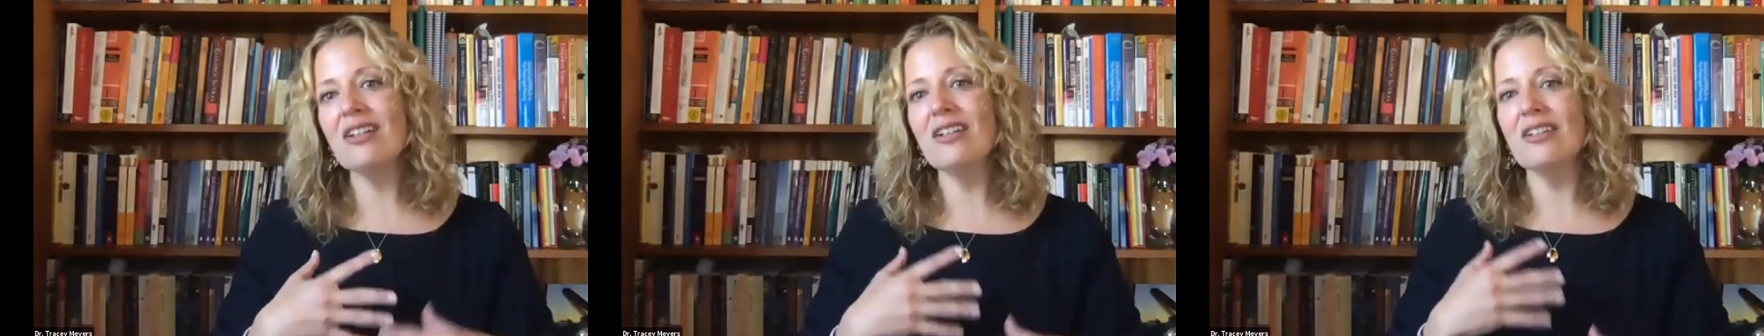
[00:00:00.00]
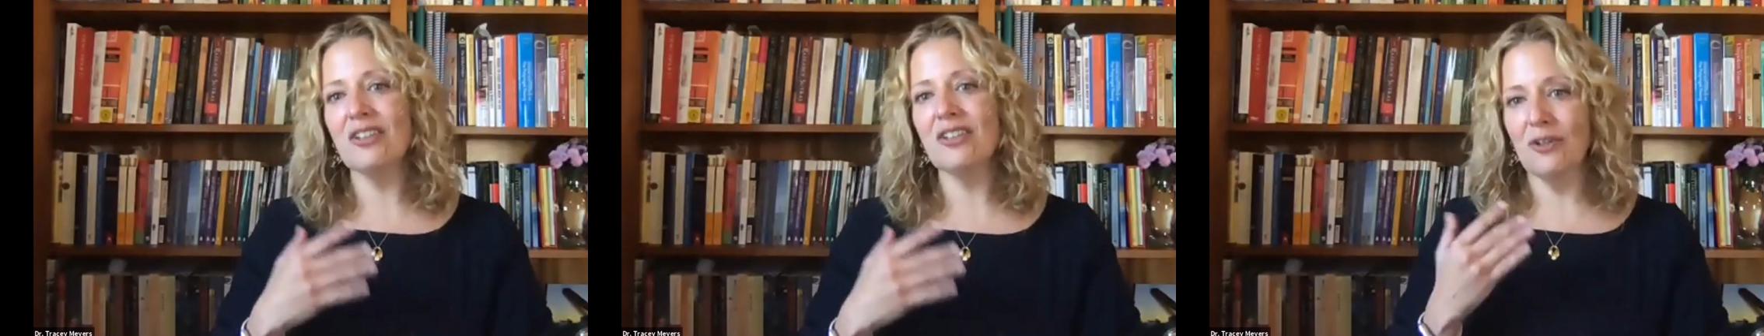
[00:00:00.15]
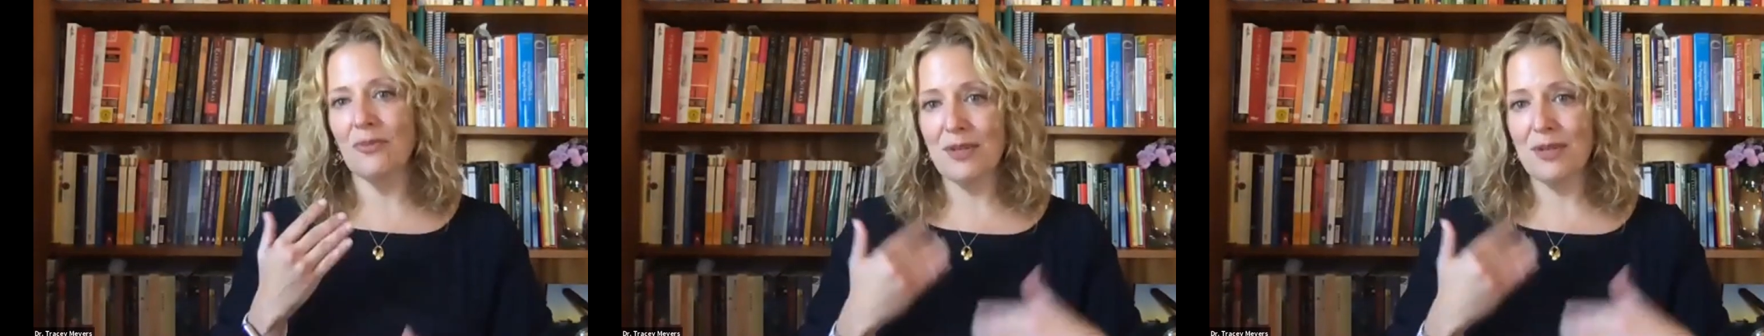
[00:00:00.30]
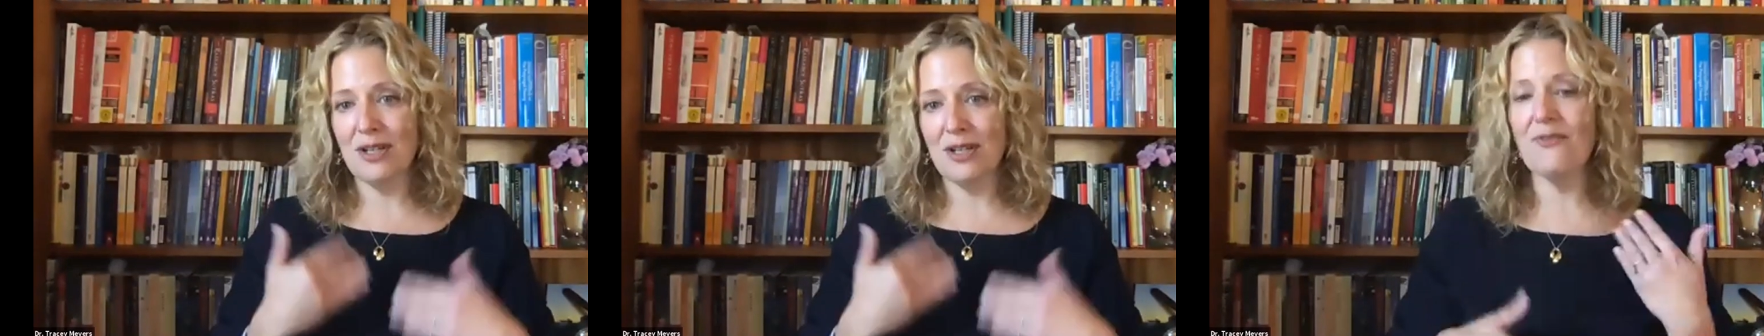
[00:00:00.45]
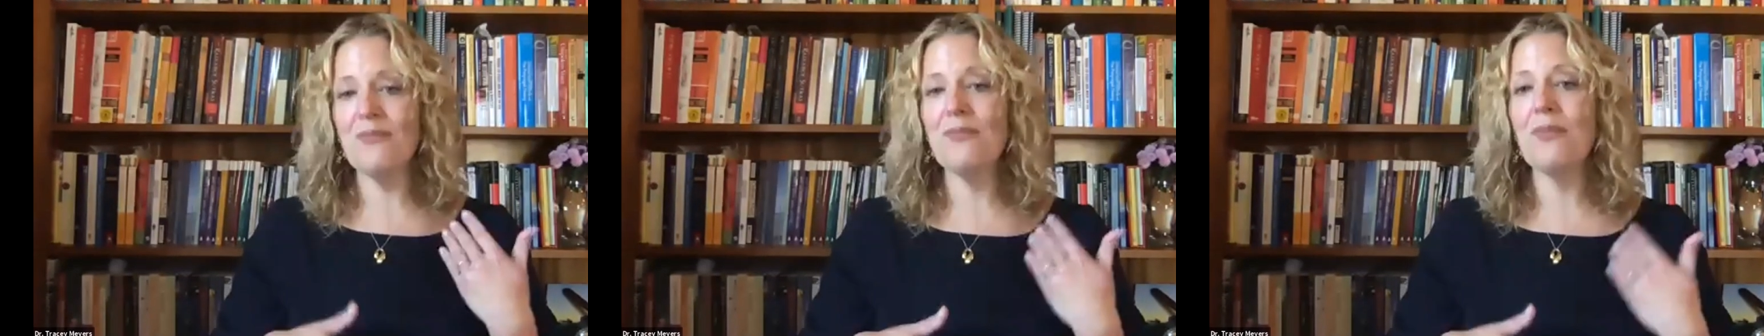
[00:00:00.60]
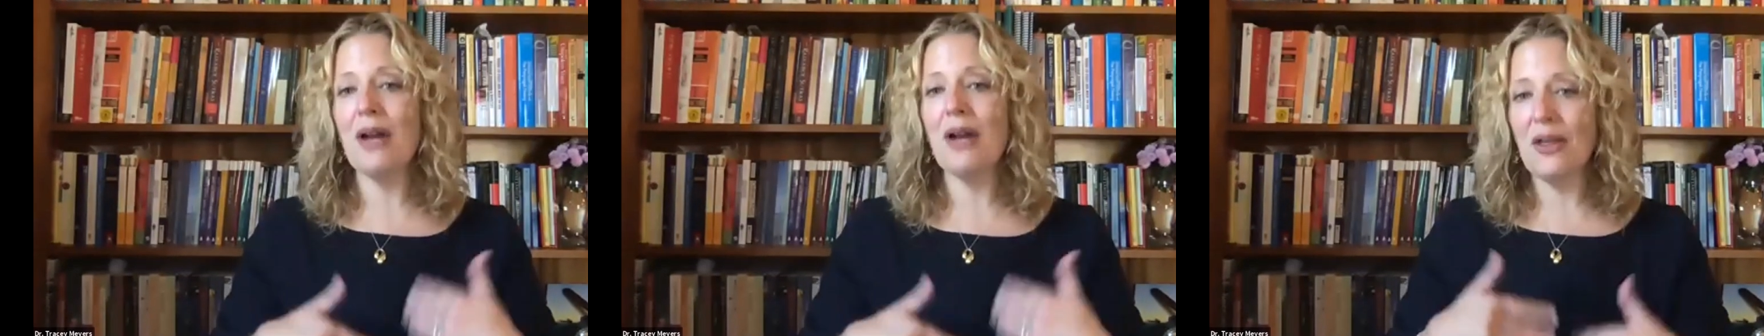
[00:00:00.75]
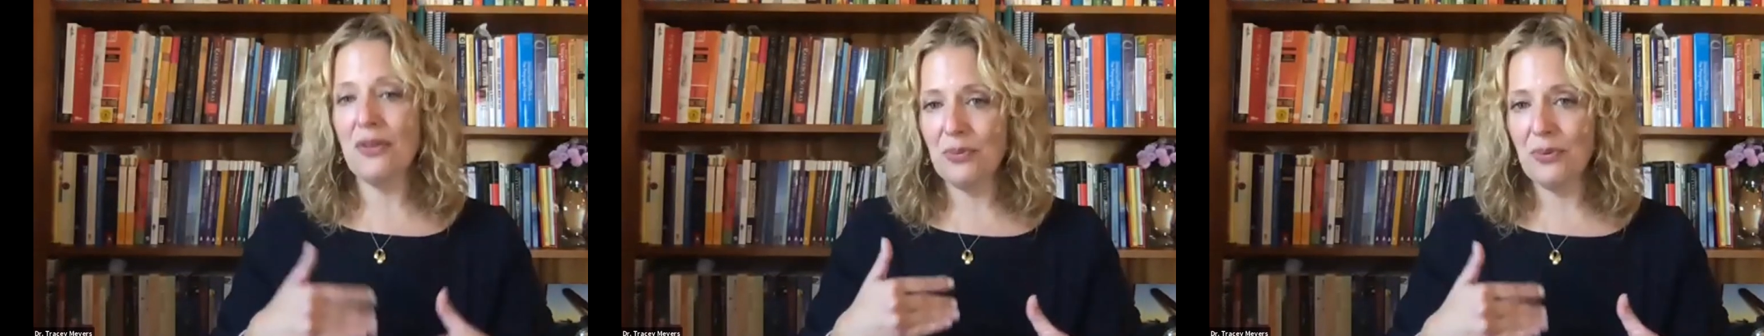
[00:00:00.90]
a little bit of
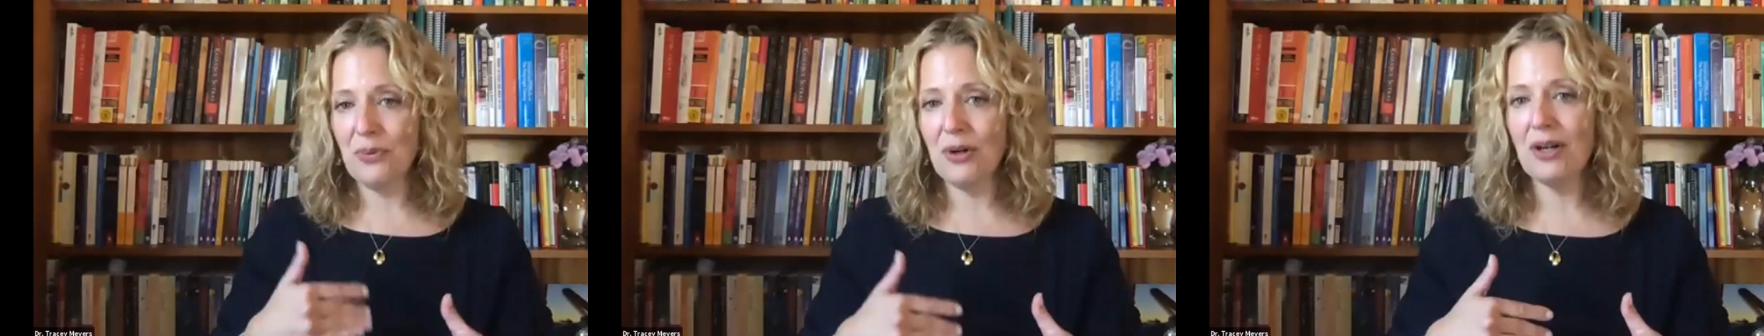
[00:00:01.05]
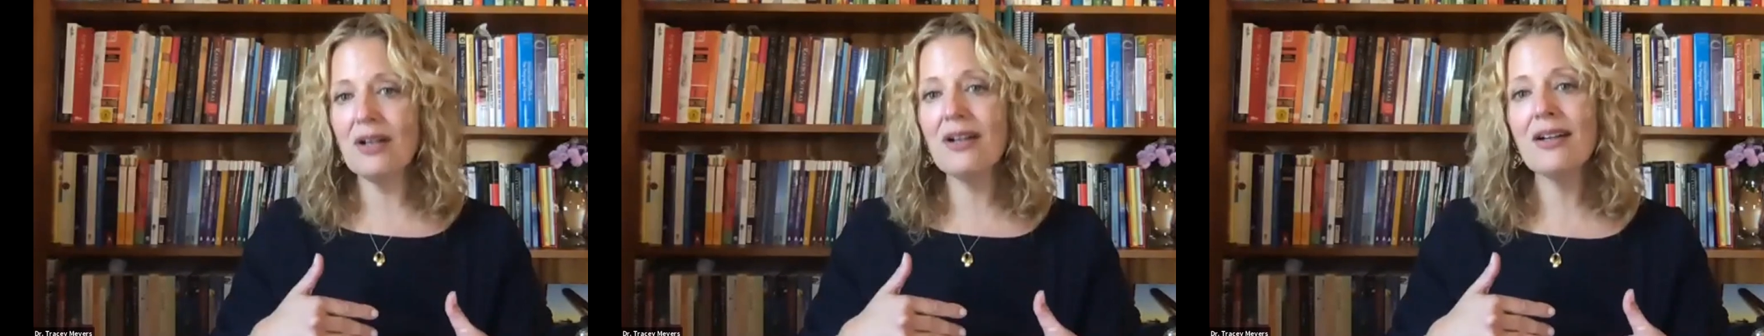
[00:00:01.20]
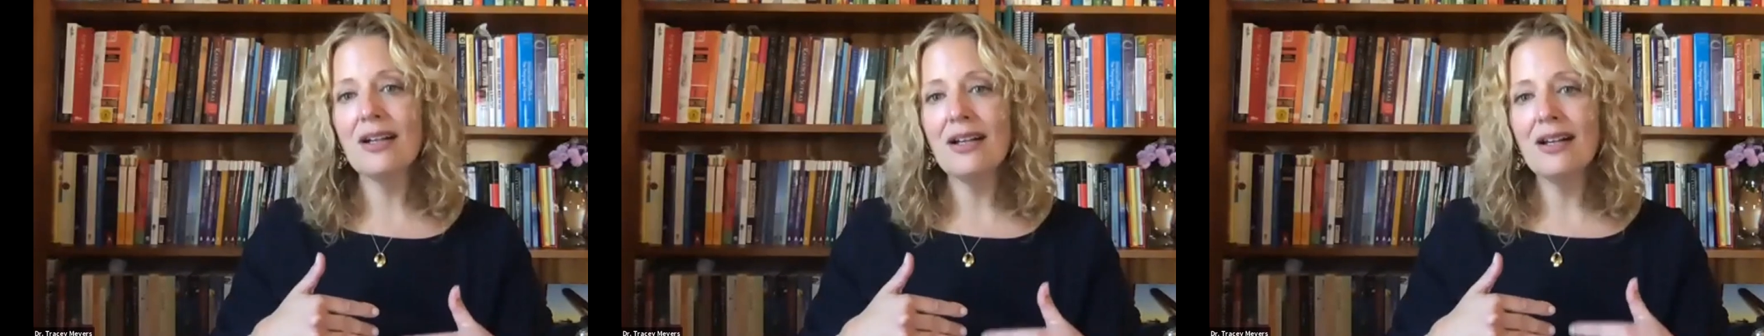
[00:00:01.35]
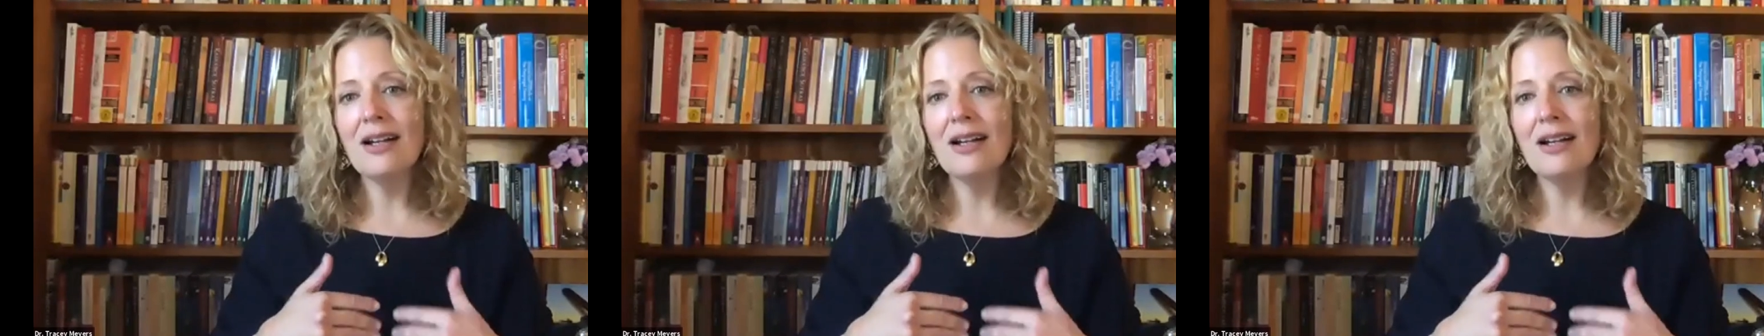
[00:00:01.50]
breath work